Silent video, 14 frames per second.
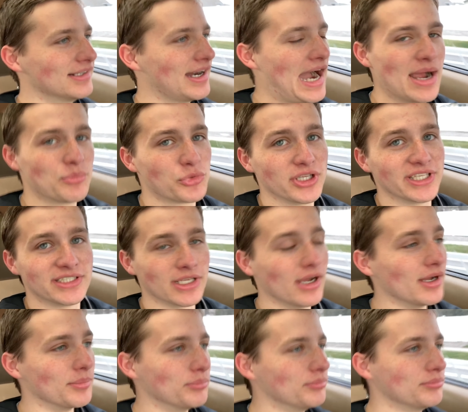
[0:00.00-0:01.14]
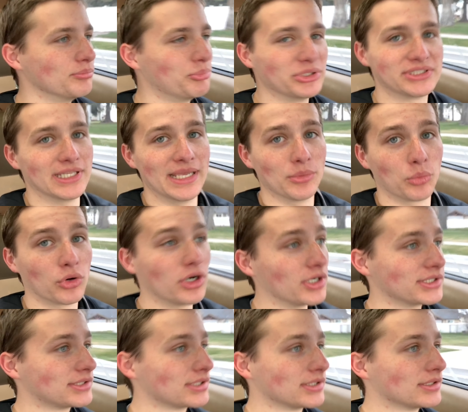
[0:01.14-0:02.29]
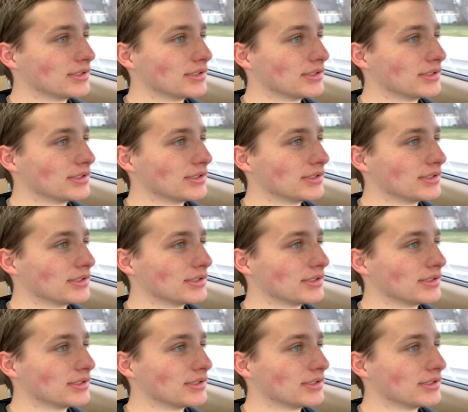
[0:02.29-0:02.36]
I'm really dumb, but it worked.